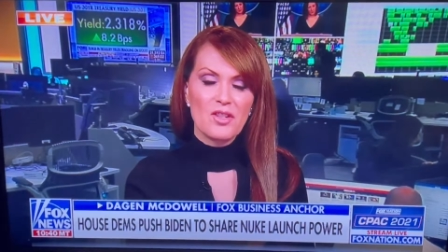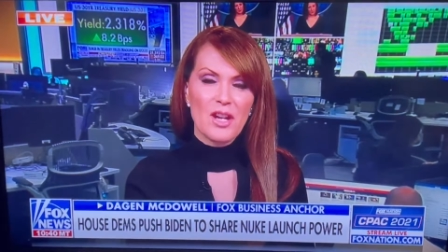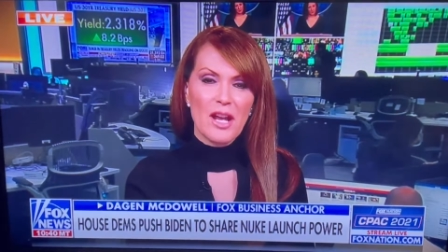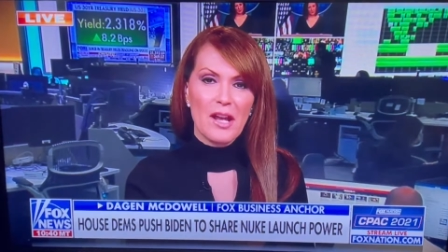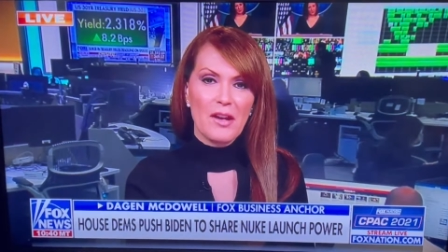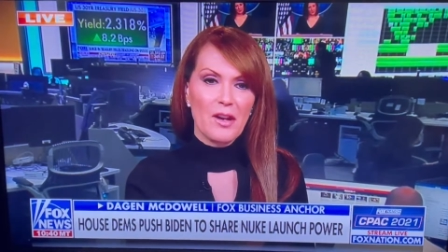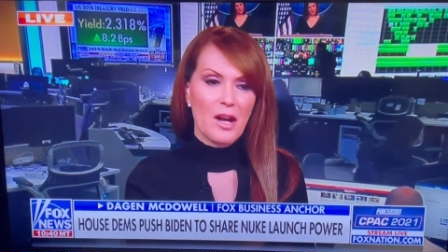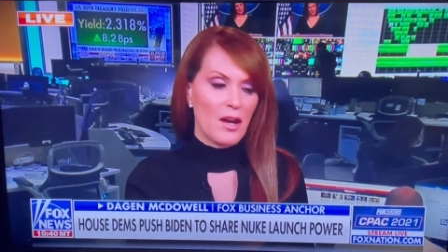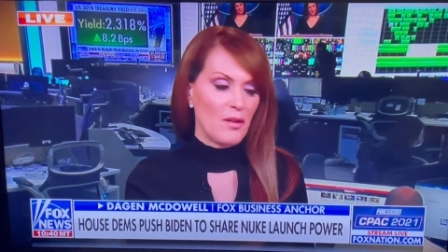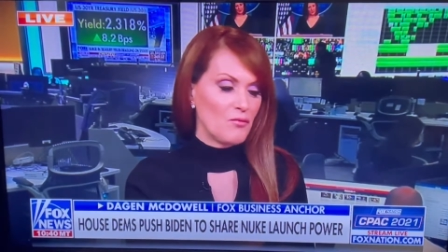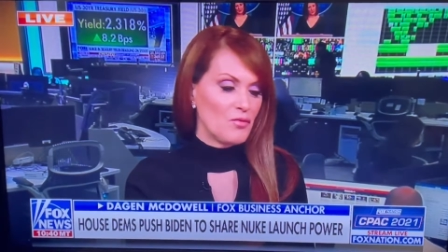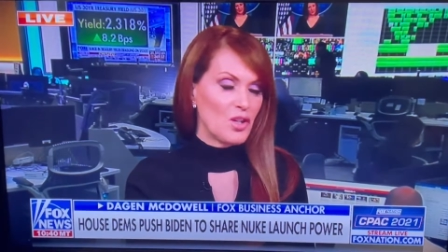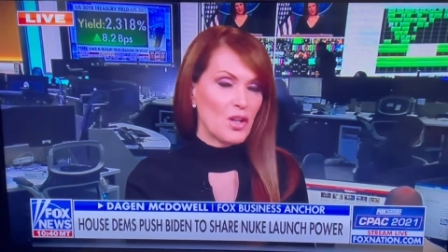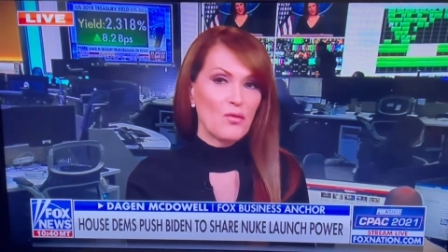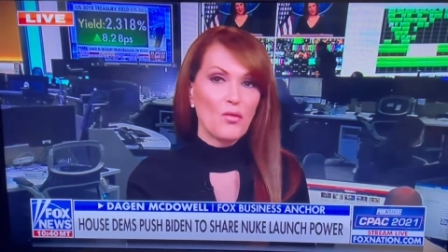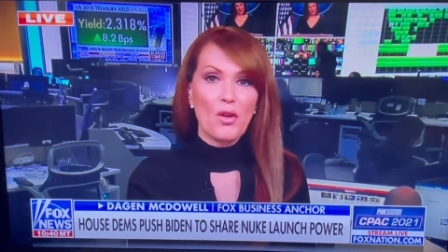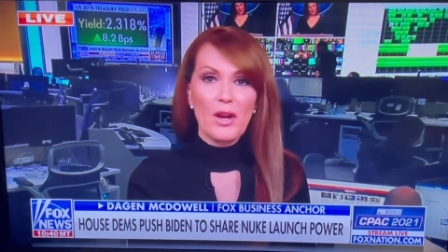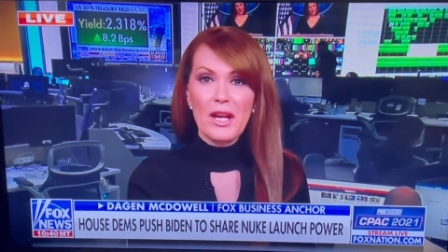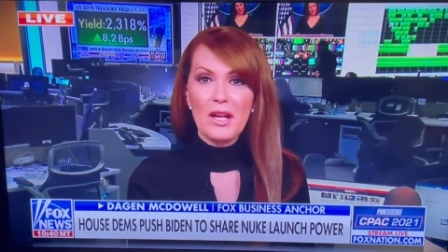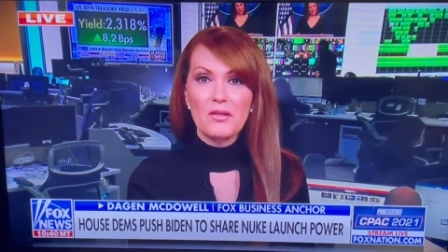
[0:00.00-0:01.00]
and
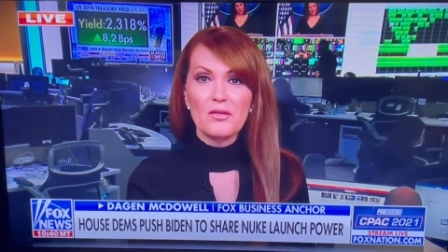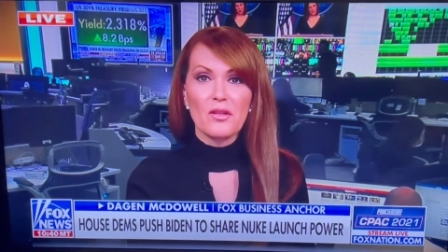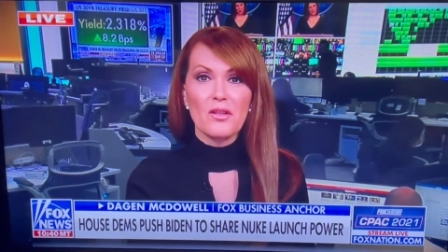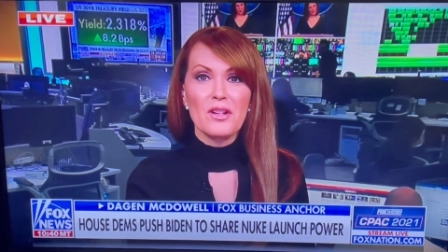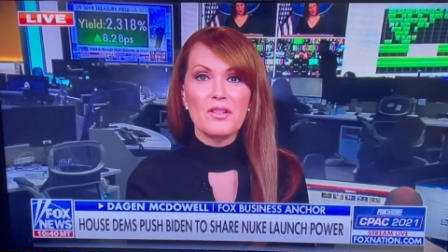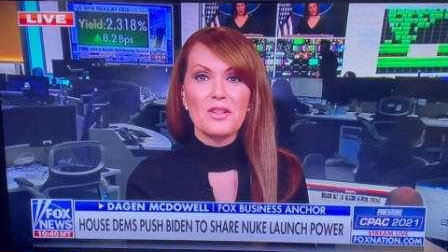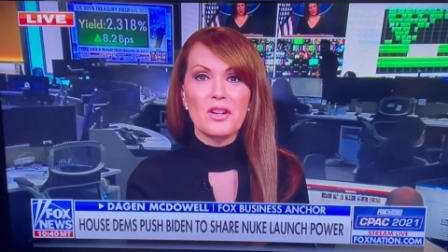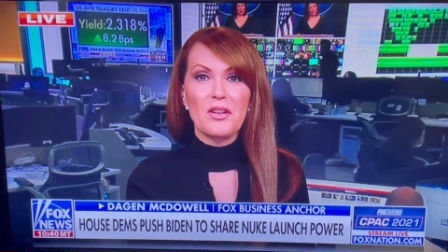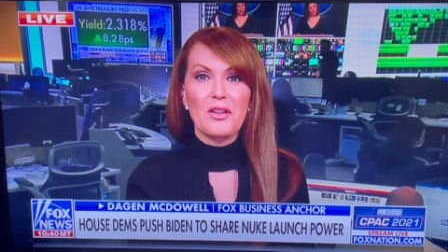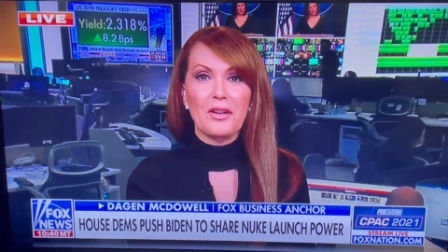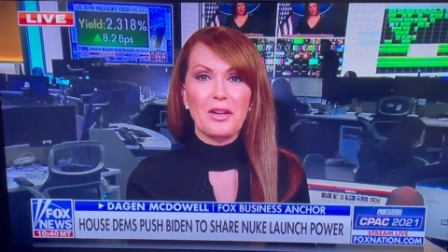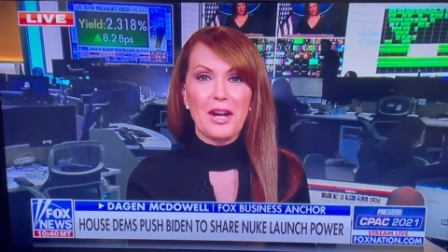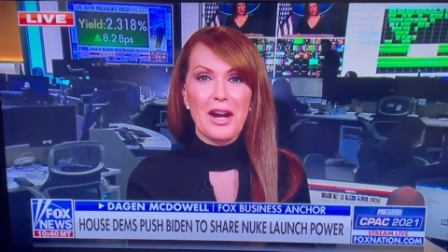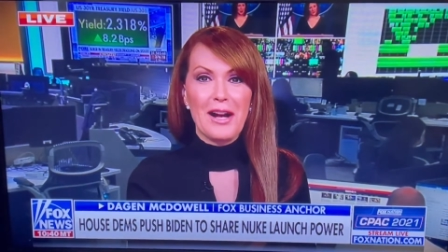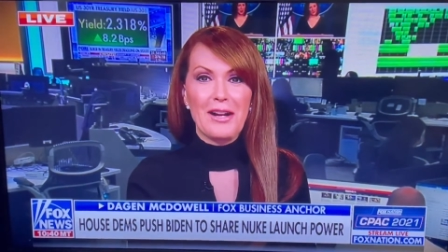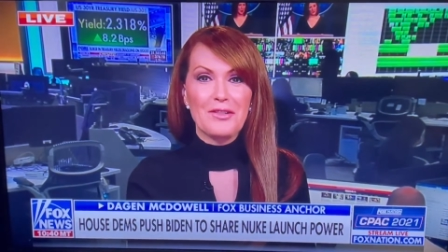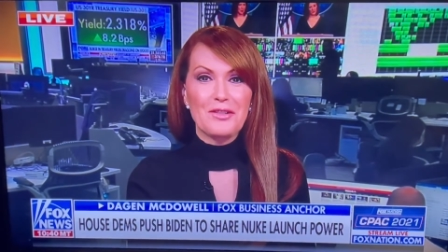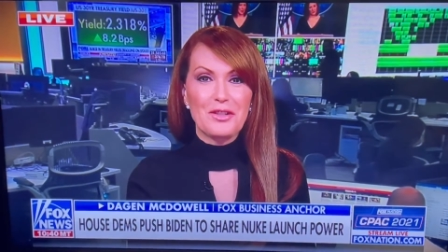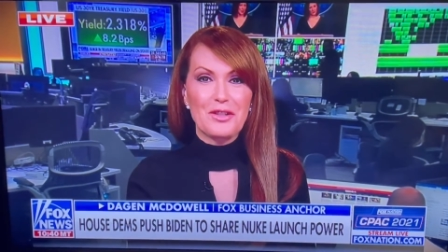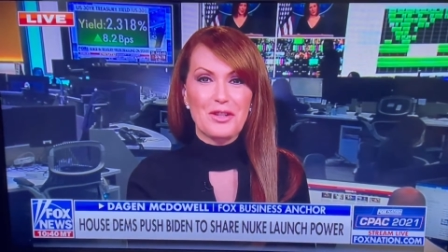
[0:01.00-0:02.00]
general ignorance of the
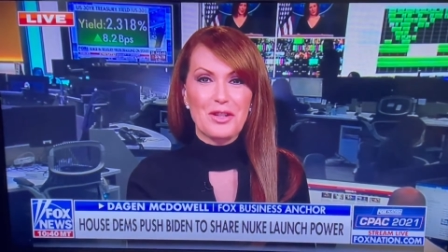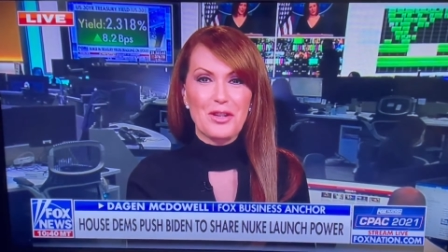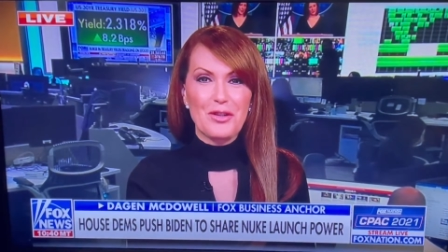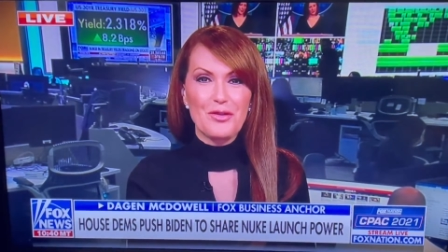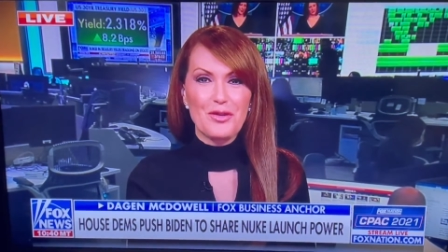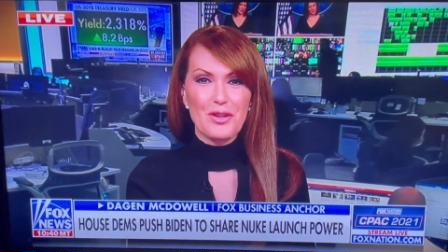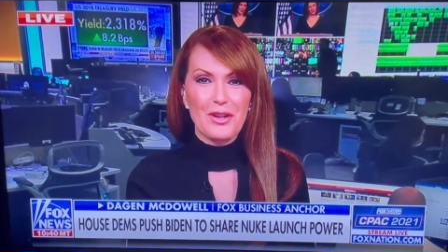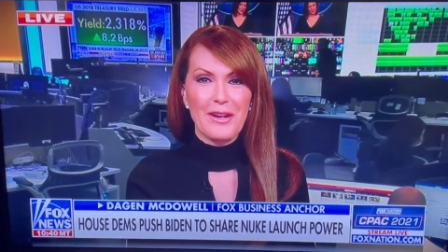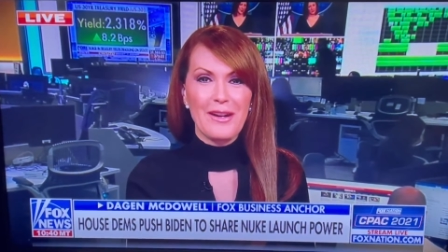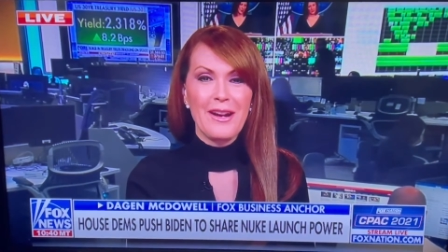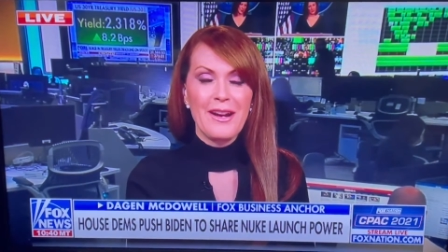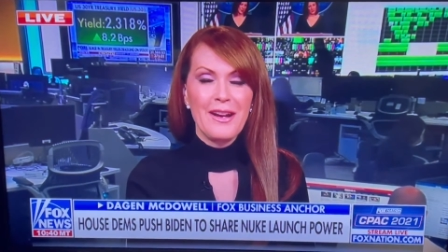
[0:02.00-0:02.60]
Constitution,